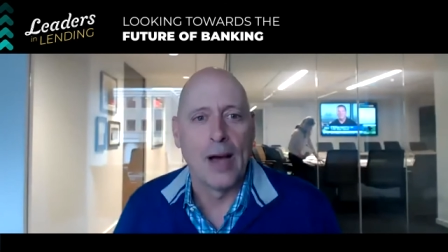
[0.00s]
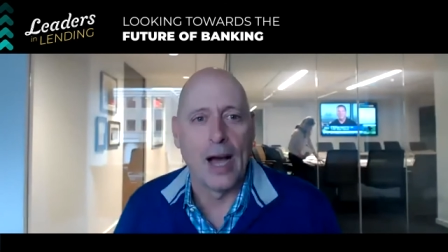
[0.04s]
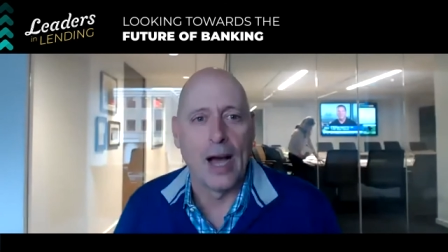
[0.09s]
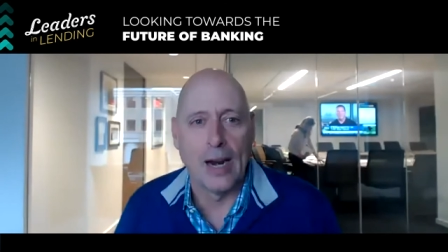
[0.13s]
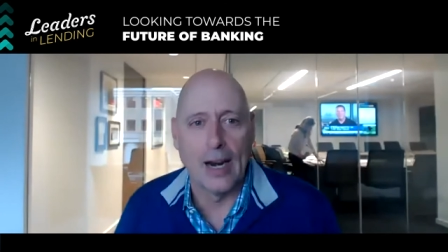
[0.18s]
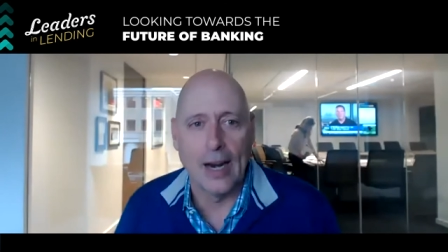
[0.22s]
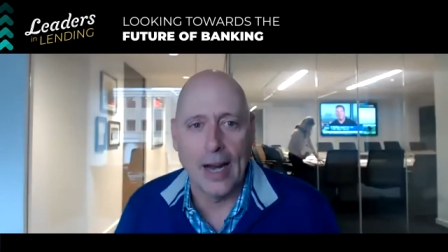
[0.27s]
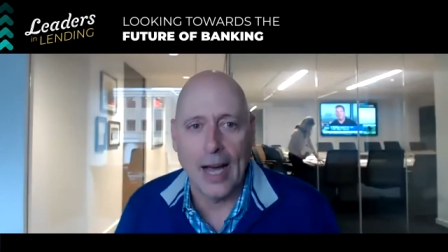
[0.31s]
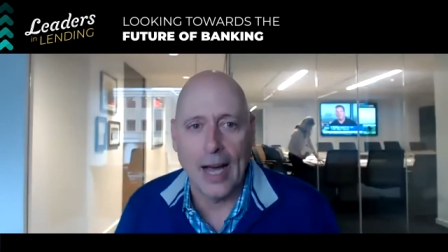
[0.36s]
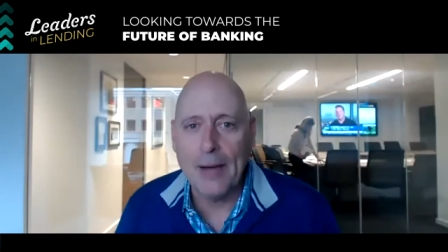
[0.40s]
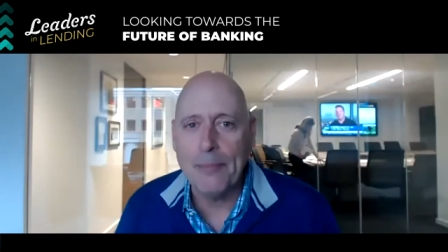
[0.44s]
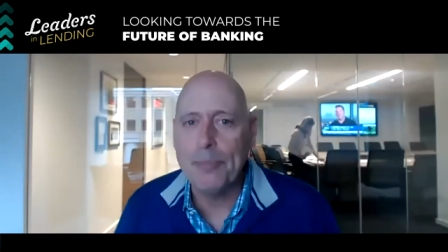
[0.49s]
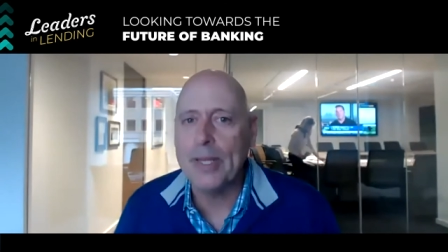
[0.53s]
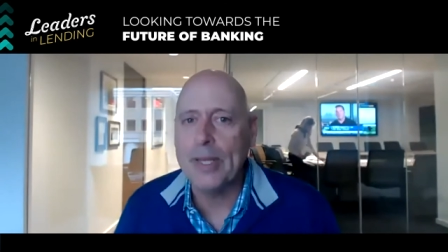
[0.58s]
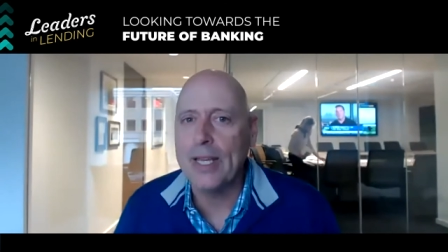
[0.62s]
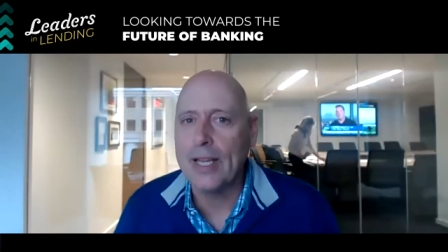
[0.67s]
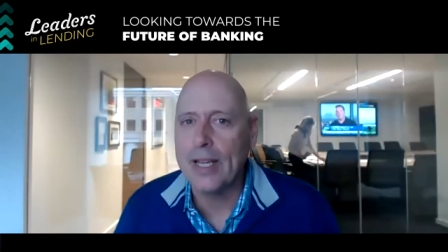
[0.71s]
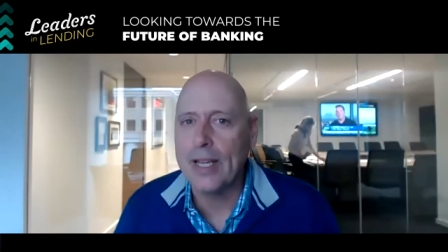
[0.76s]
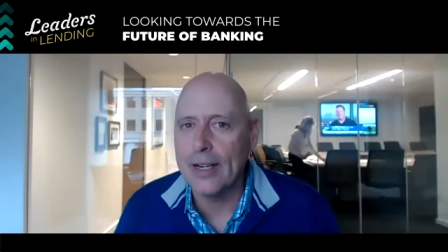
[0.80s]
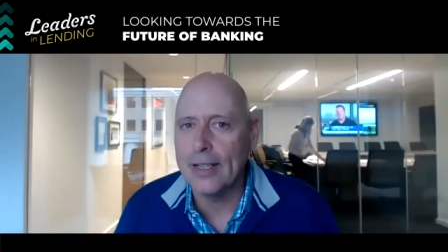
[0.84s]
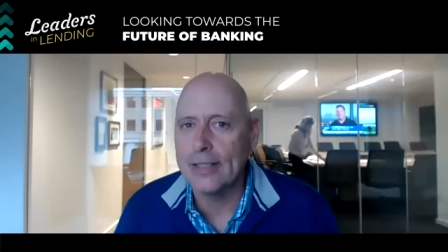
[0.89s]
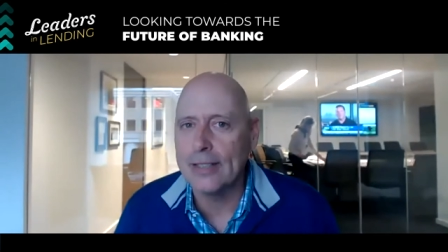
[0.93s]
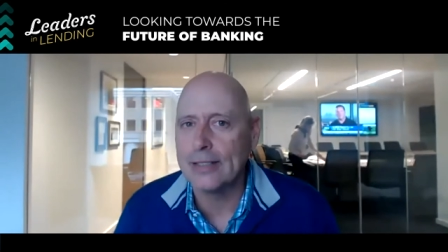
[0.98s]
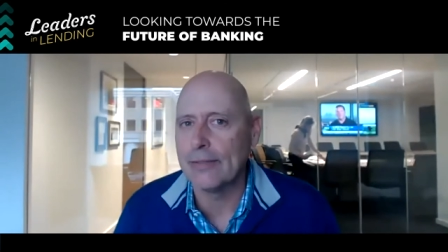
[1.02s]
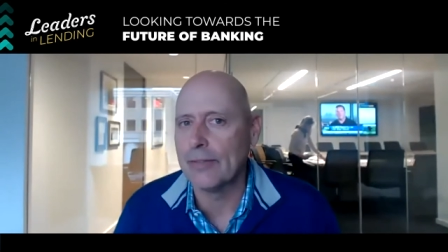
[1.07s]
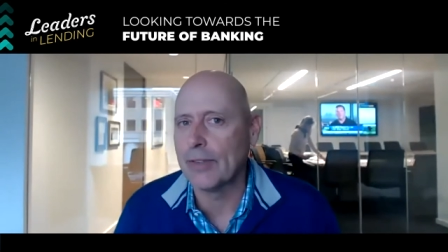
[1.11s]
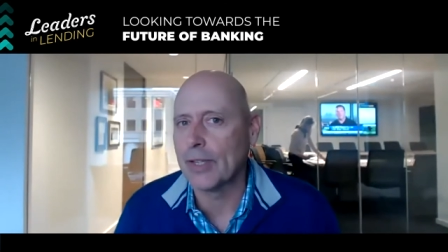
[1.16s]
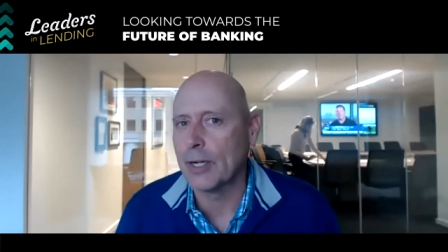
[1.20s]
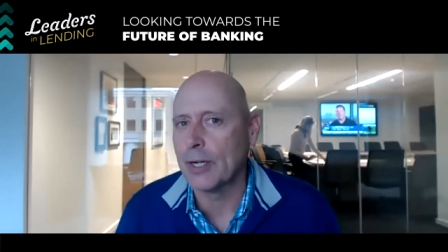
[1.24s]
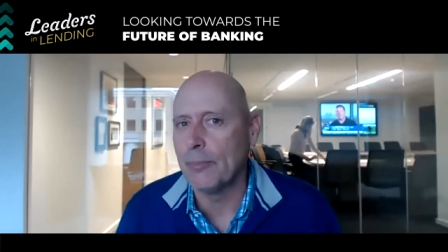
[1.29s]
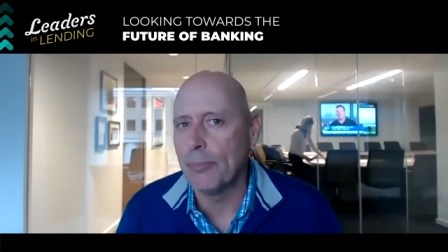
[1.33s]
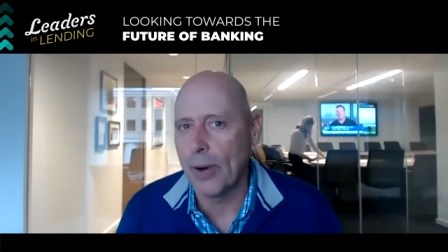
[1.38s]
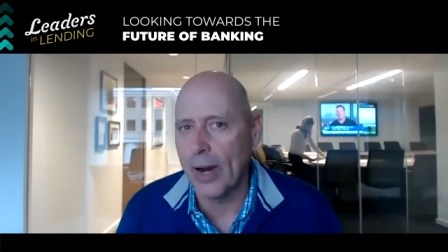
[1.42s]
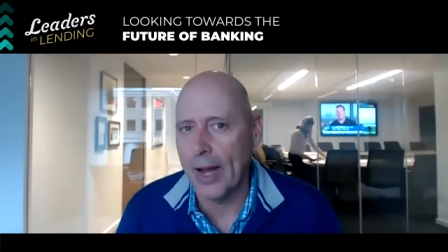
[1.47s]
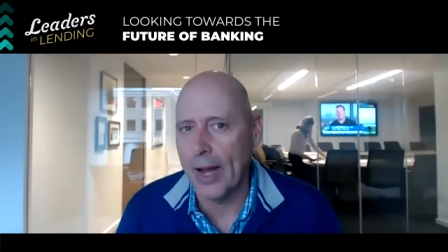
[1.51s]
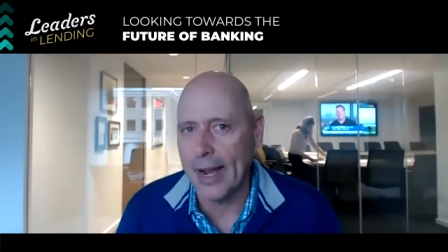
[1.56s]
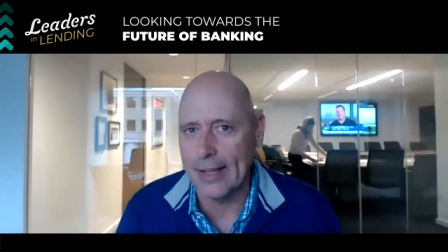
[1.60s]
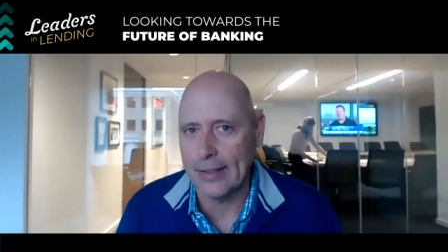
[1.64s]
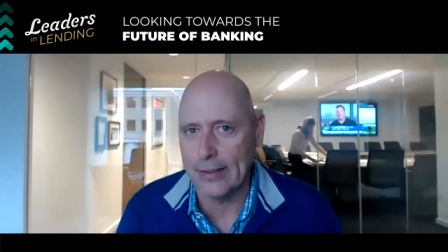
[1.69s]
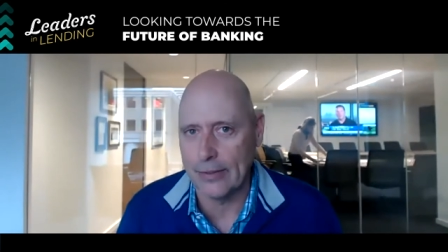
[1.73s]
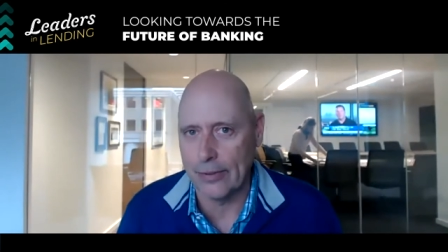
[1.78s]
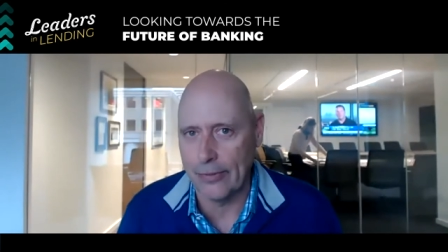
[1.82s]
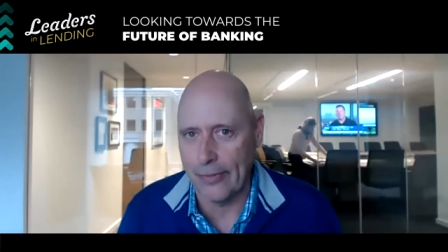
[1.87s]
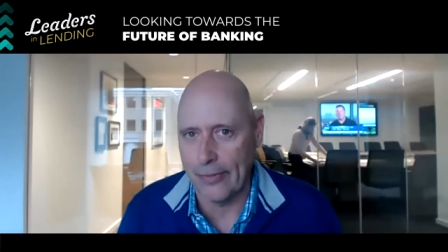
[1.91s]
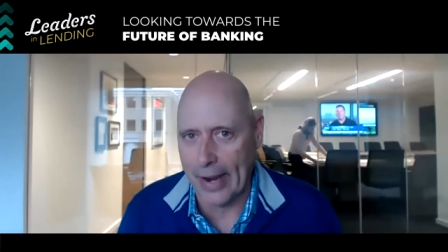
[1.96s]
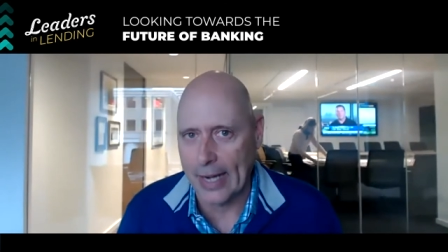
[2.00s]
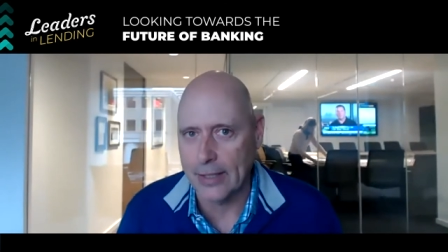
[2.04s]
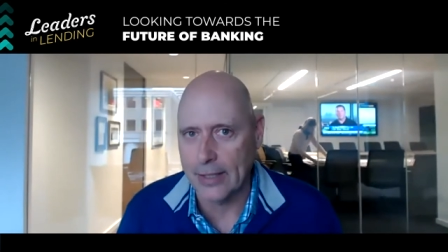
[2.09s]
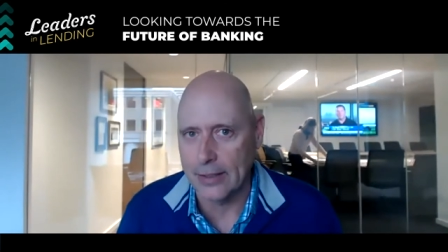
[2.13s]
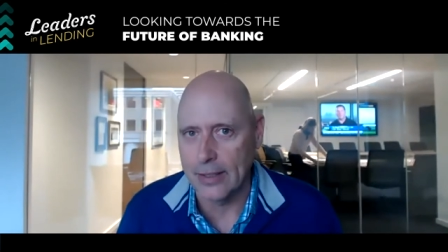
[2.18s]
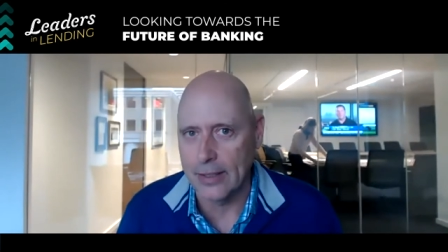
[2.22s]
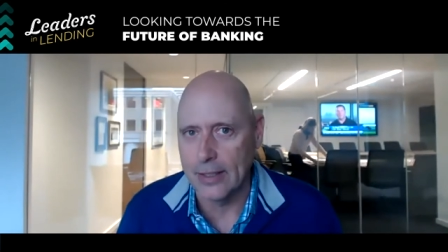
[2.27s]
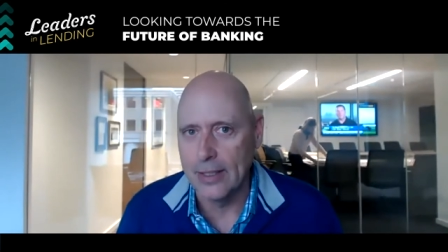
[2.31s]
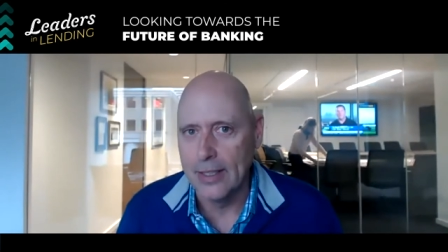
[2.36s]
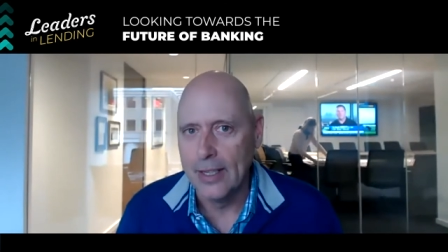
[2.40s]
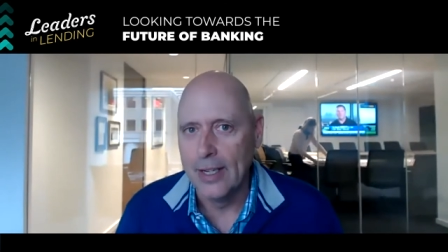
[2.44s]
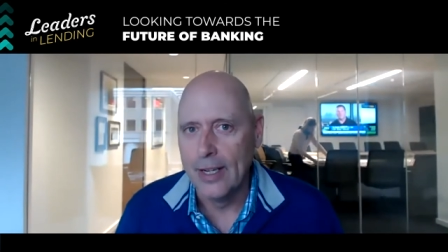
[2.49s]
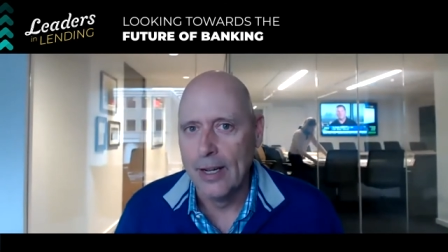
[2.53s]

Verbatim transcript: a lot because of the compliance factor.